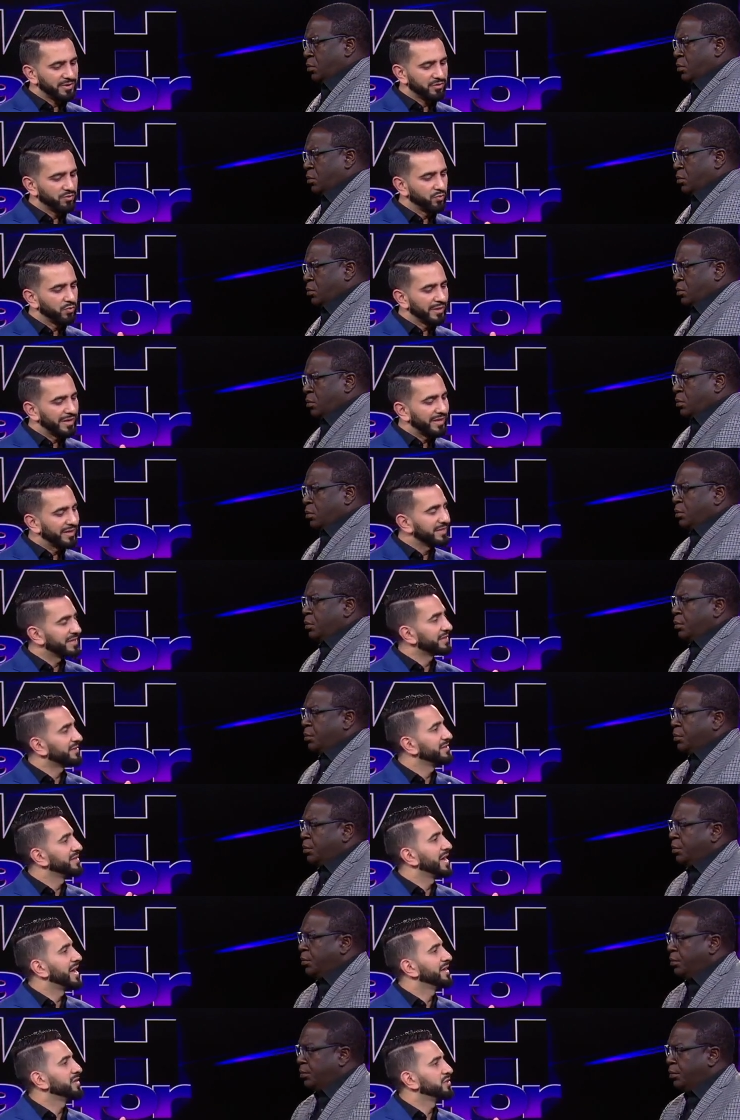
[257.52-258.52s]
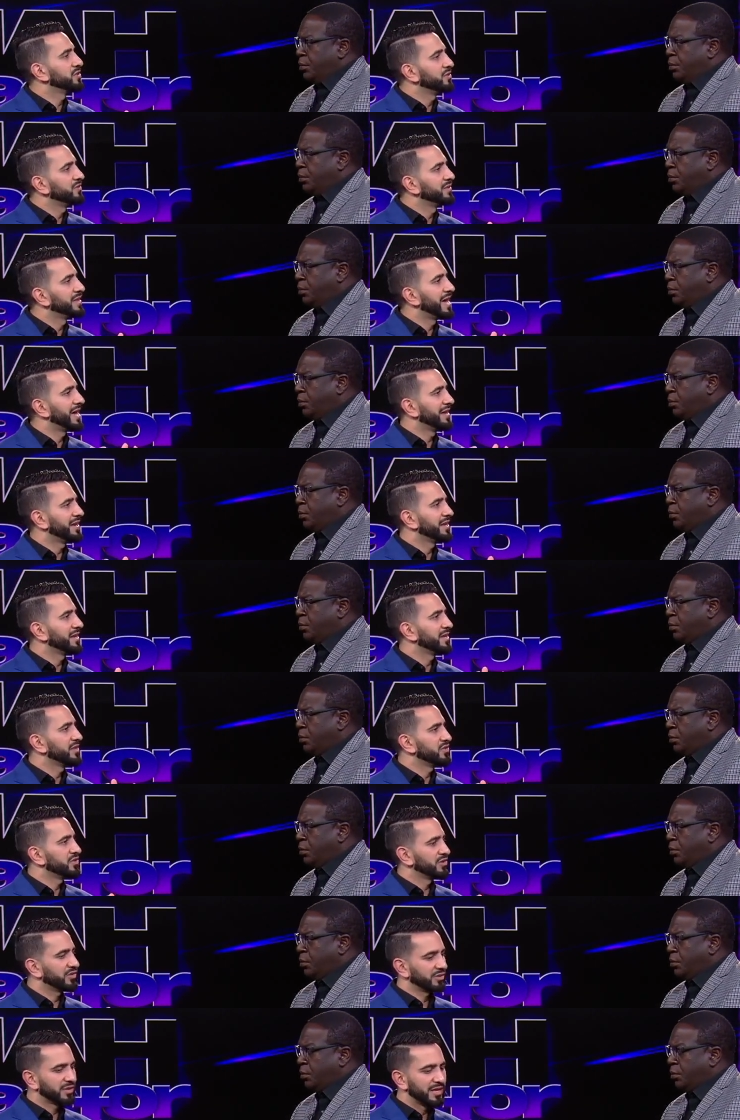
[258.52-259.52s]
Speaker 1: is when it does not do that and it
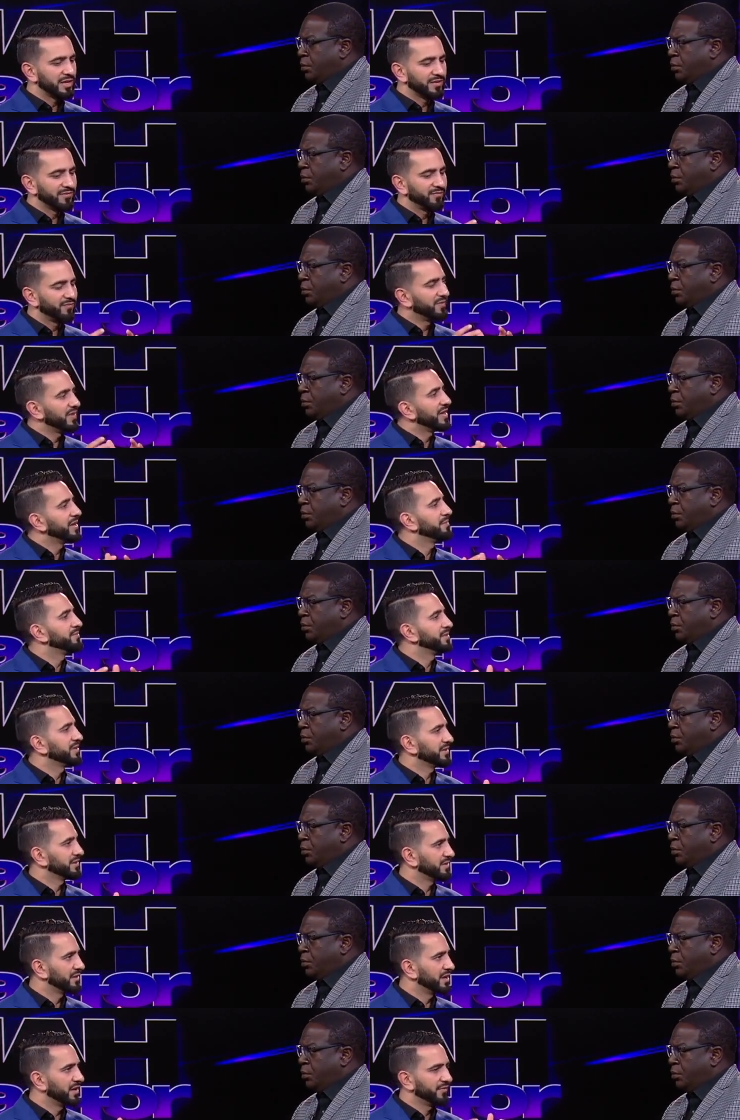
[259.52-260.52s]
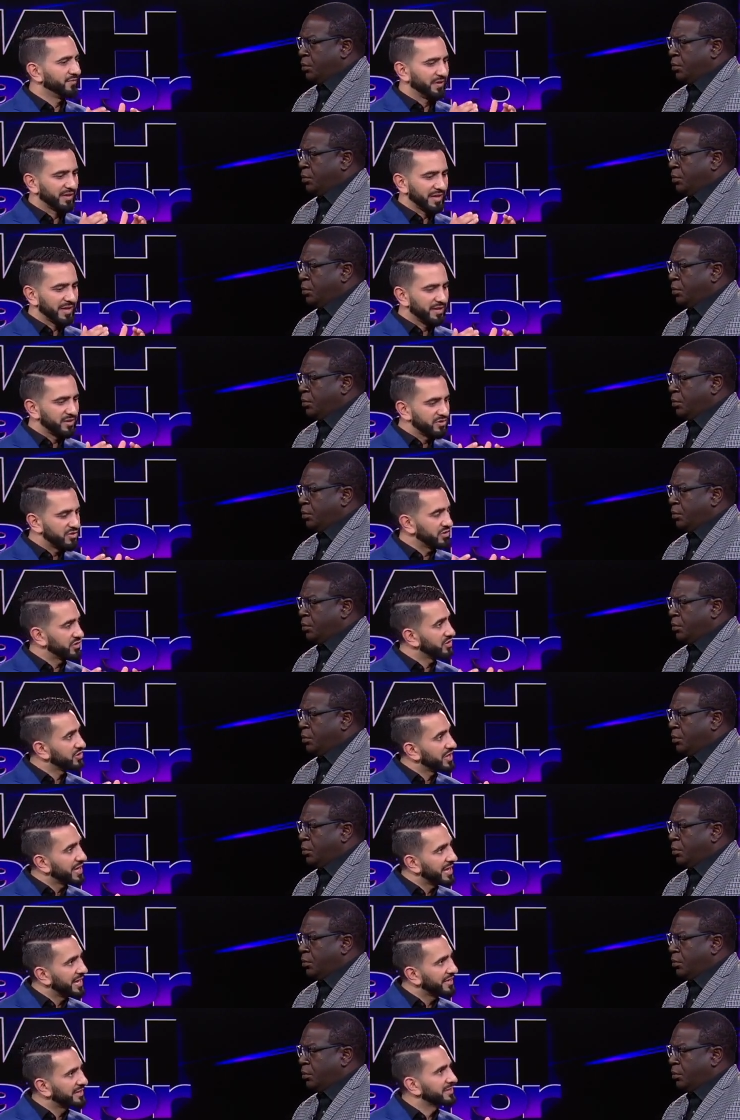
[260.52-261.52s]
just kind of fibs itself, it kind of just
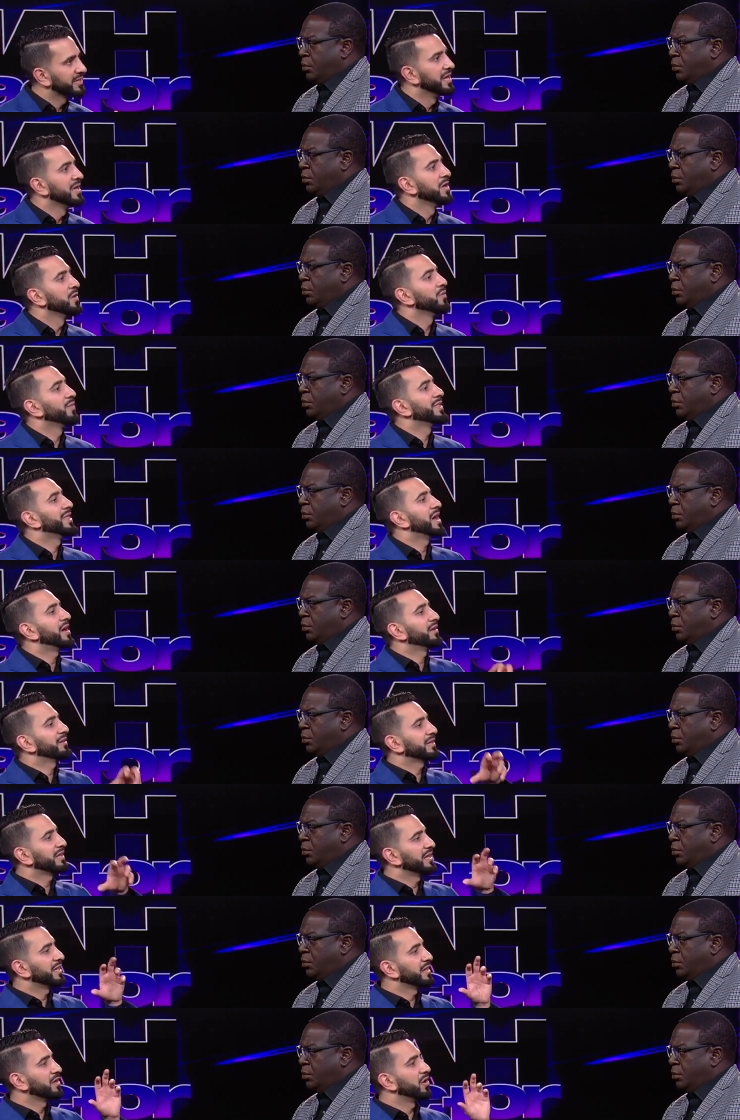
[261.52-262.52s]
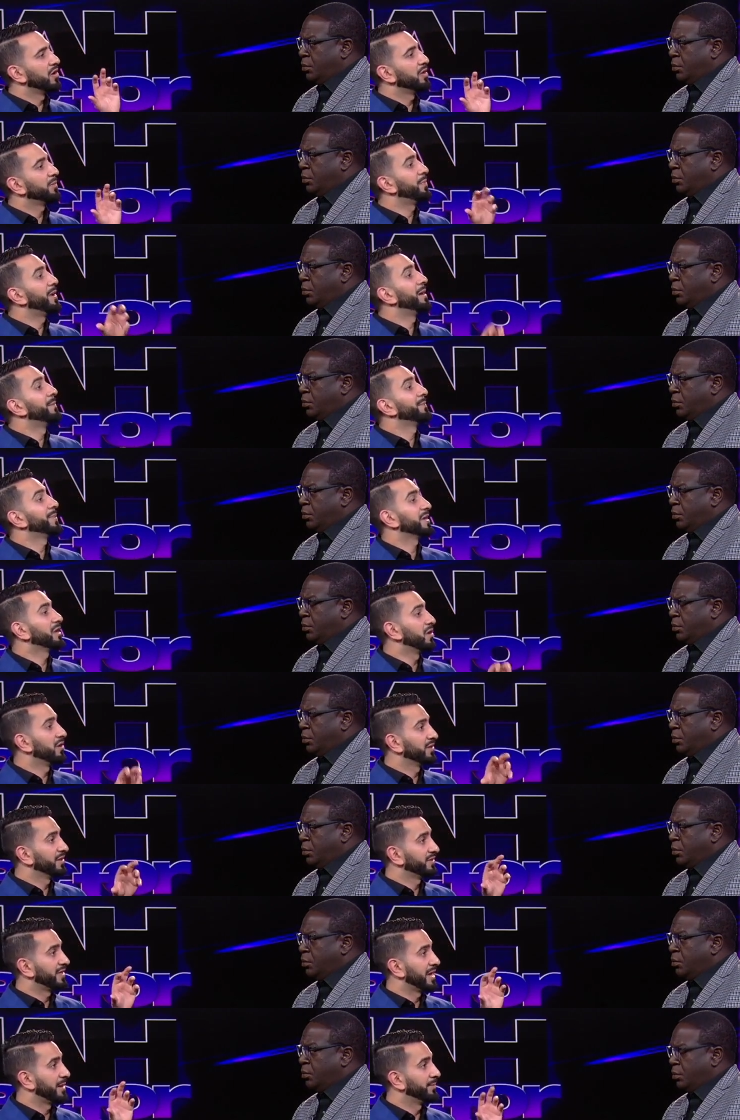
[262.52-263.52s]
shakes without getting pumping
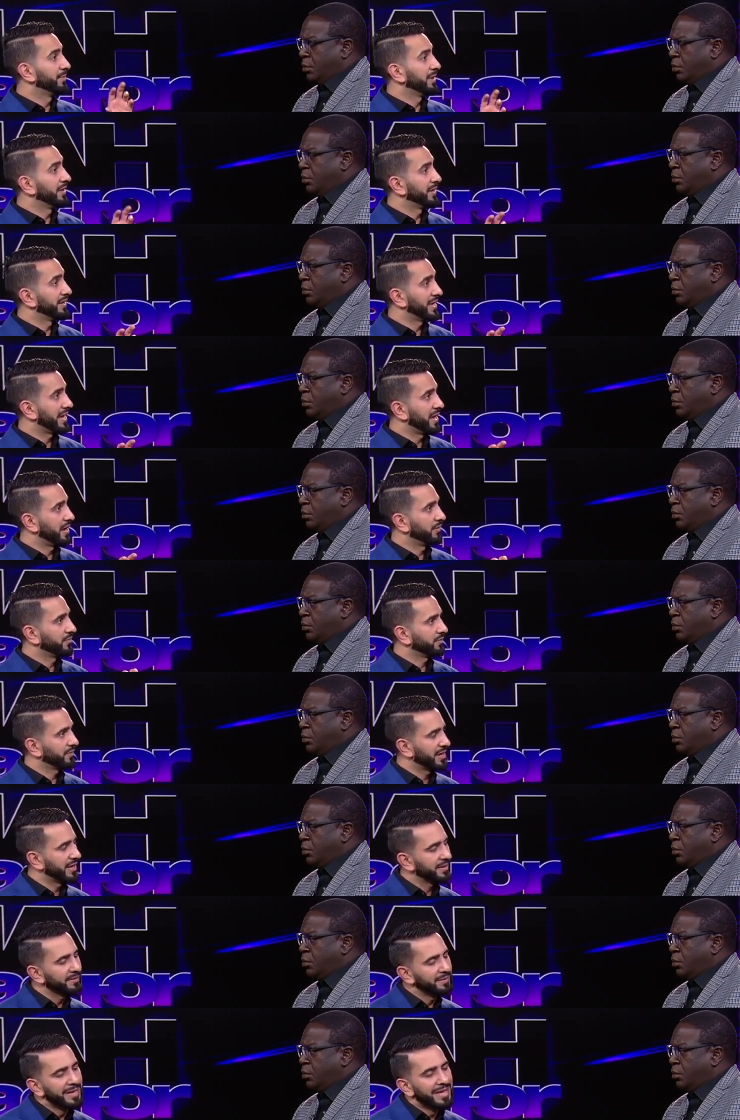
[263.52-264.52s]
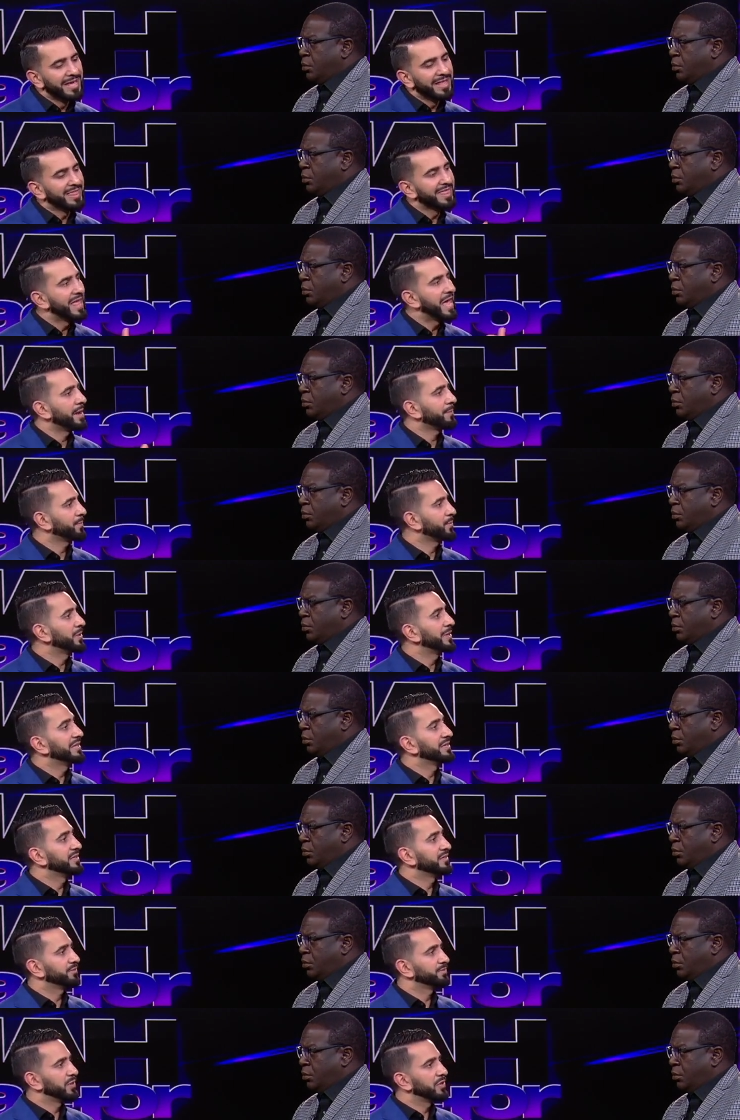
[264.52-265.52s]
all of that blood out, right? That
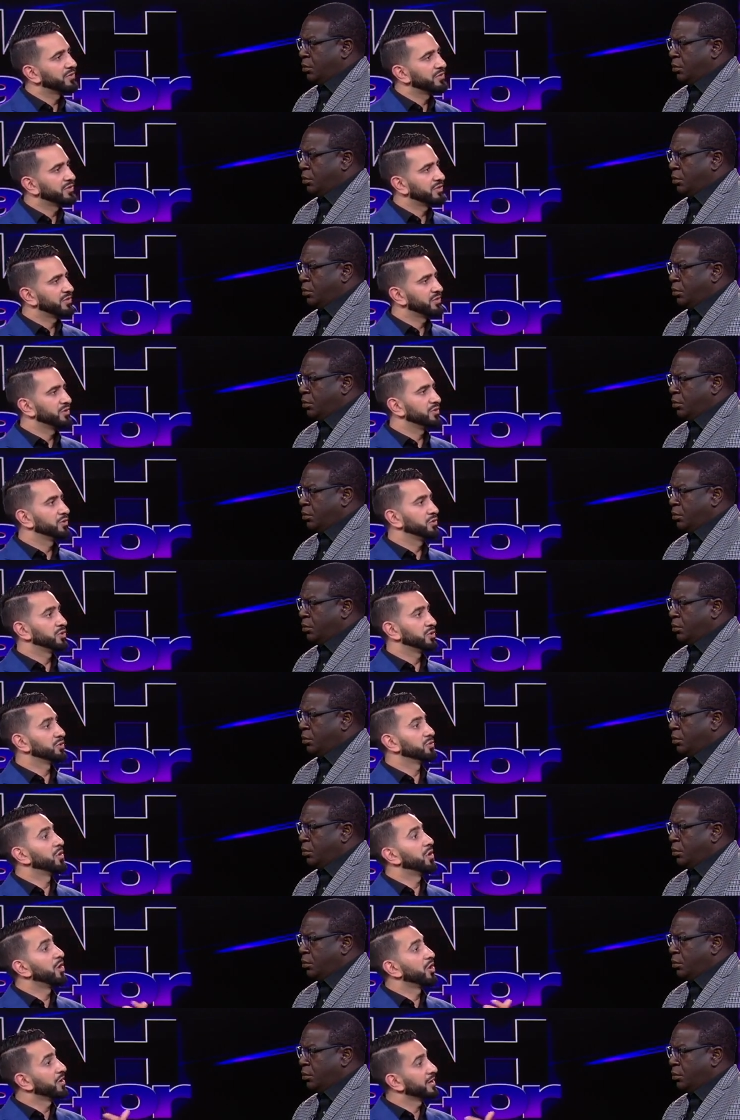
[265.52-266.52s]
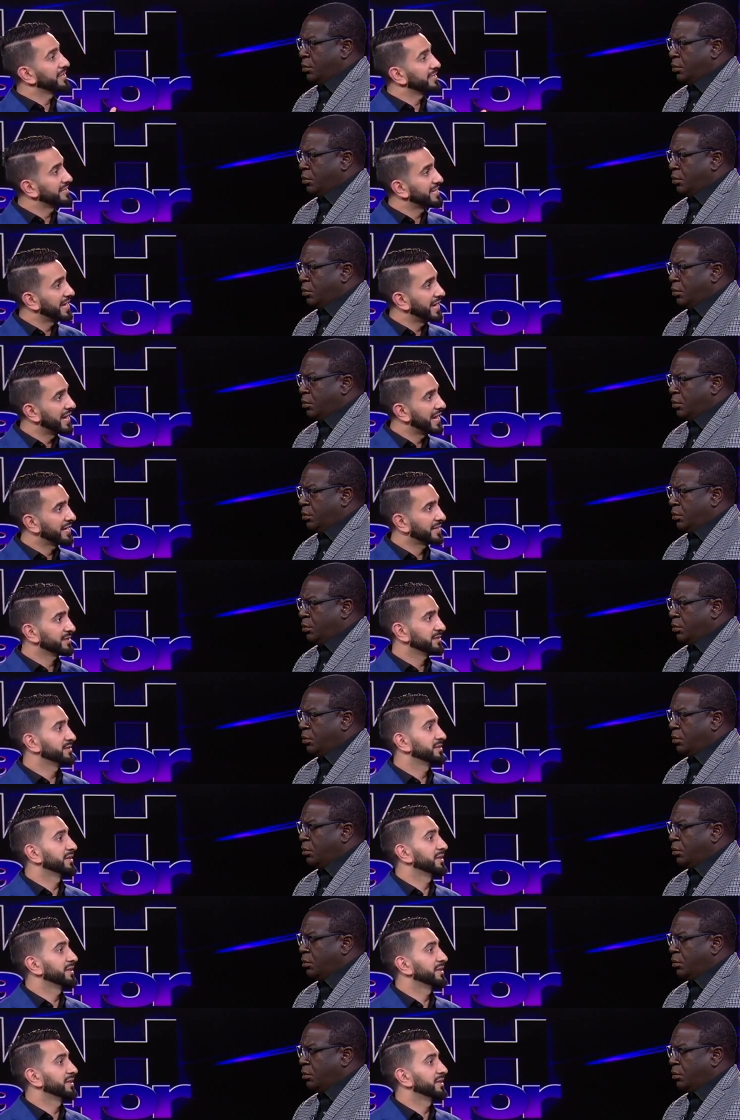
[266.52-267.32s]
predisposes you to heart attacks,